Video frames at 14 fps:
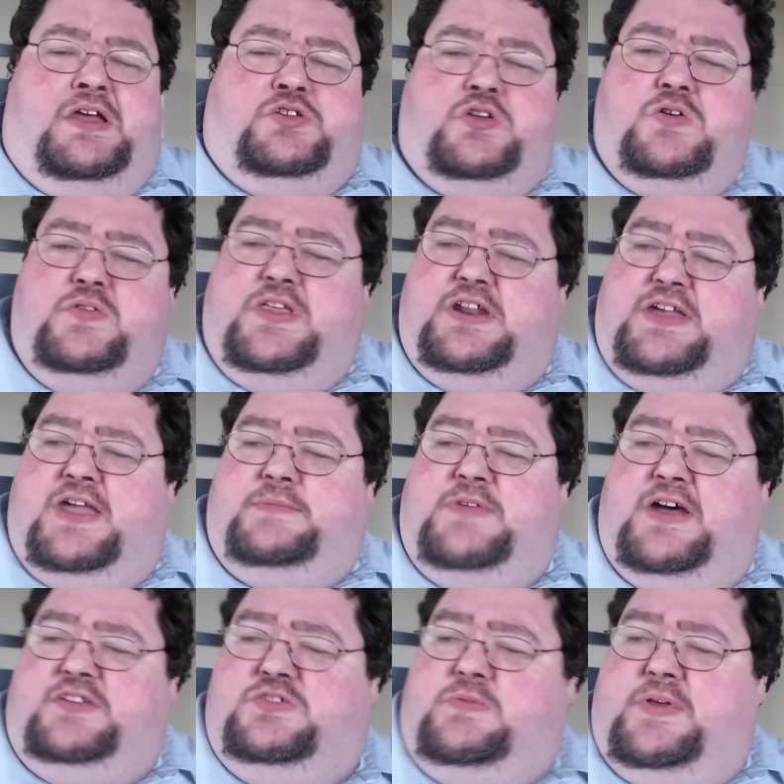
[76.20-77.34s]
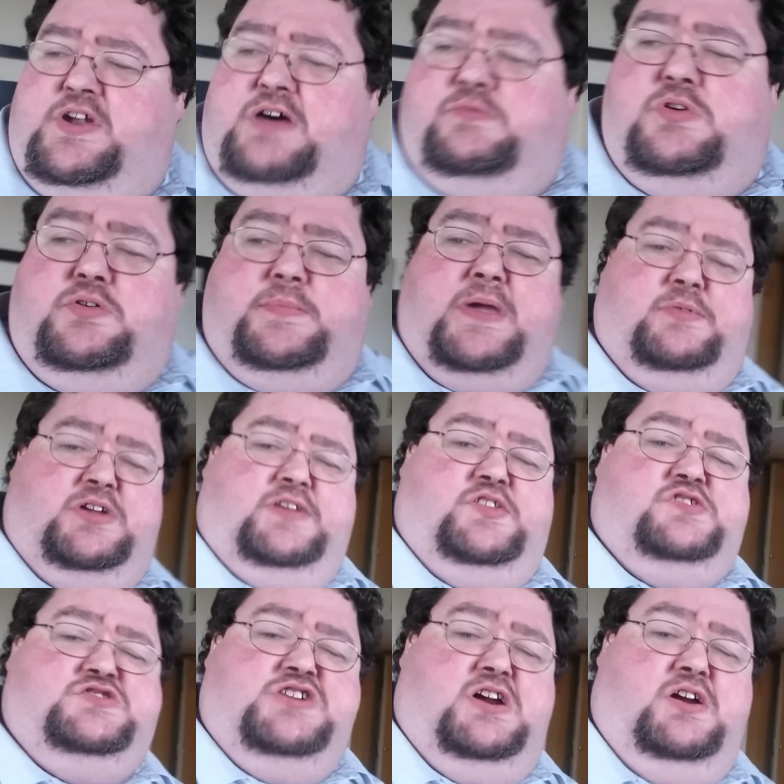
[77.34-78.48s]
knew that it came down to whether or not we would be able to get
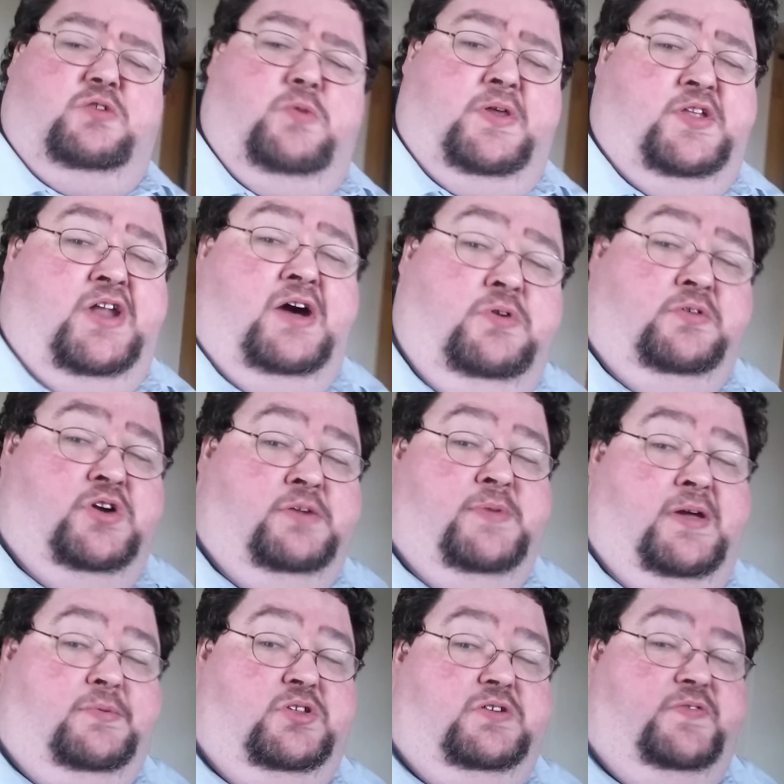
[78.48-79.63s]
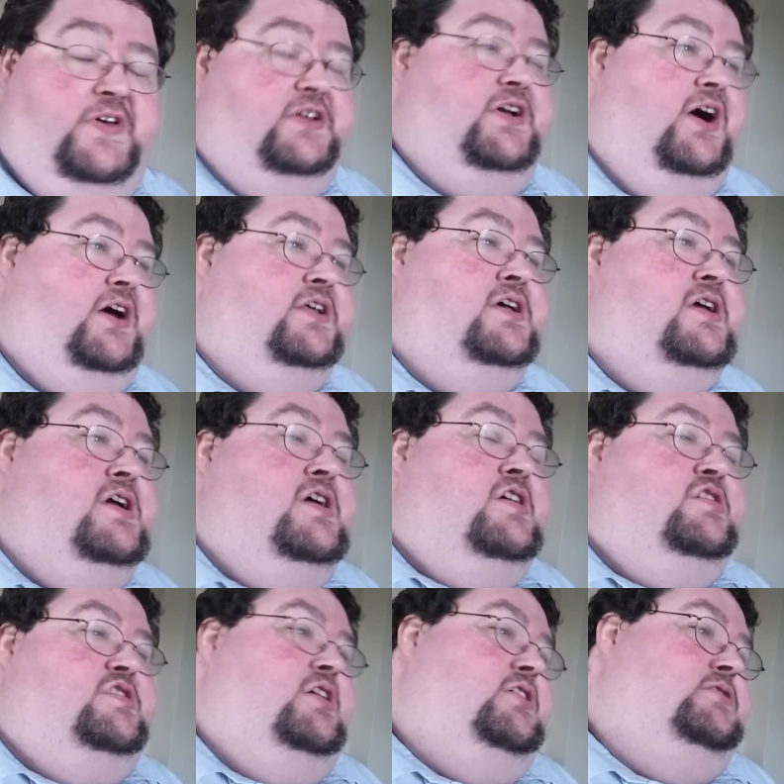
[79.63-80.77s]
this chair or whether or not we were going to be able to do VidCon.
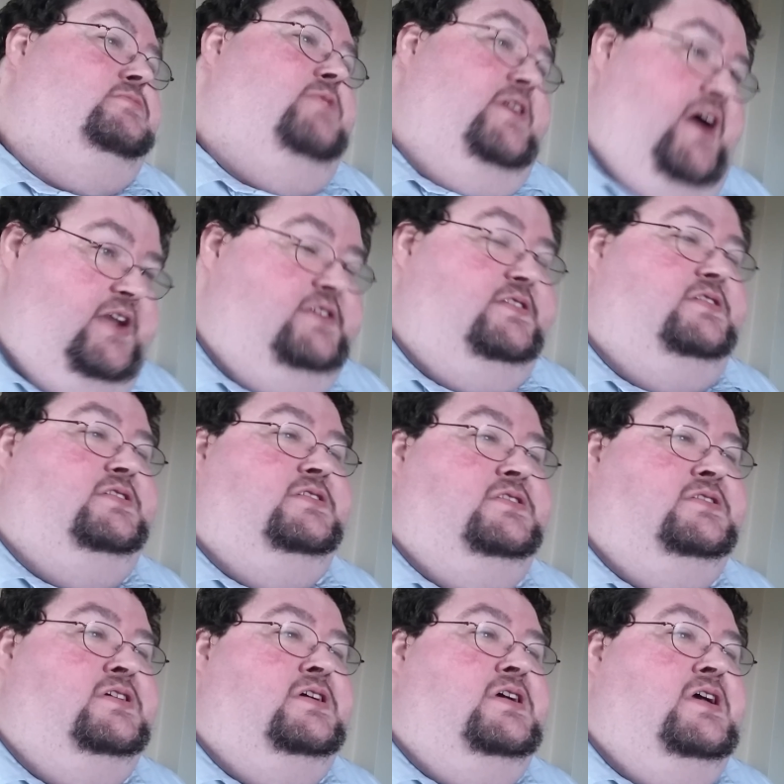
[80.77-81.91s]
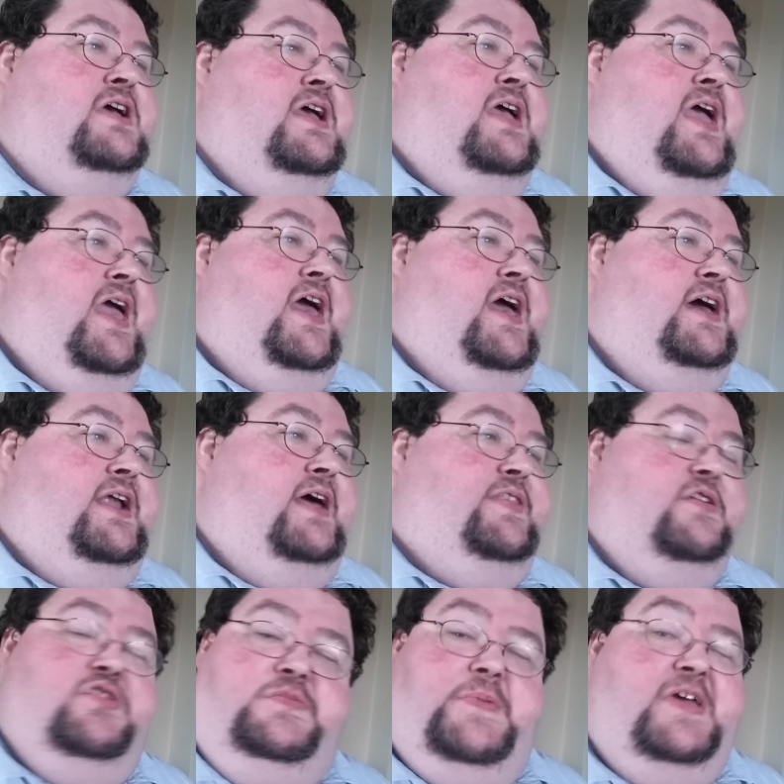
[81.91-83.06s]
So we got it. And I
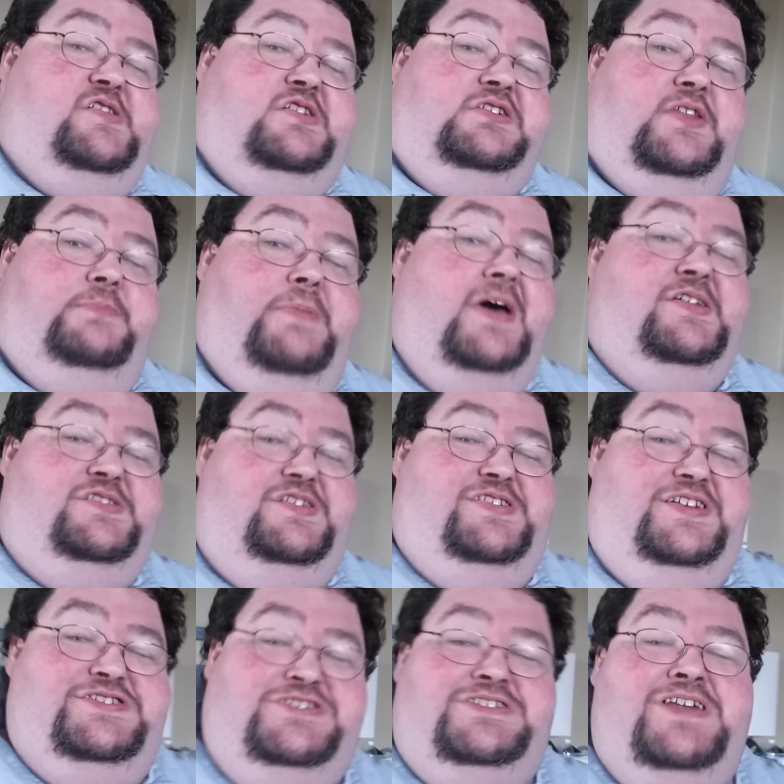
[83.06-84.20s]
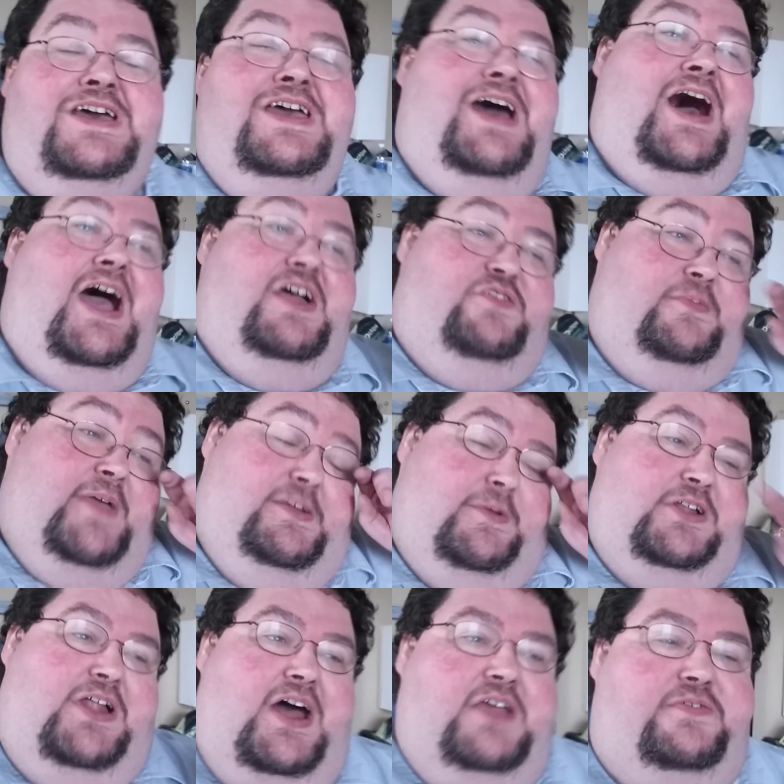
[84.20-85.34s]
think it was basically the best decision I ever made in
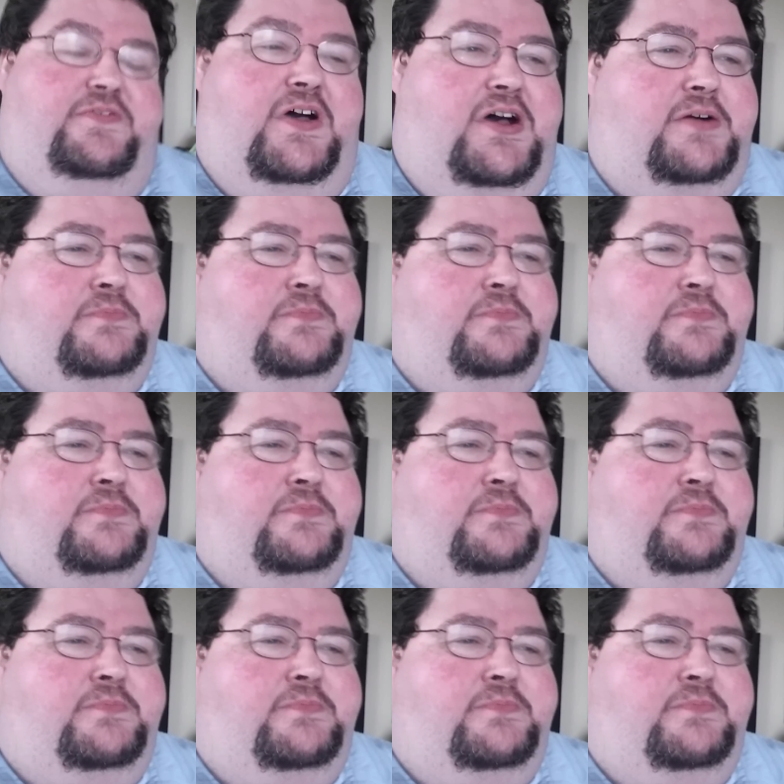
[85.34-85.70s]
my life.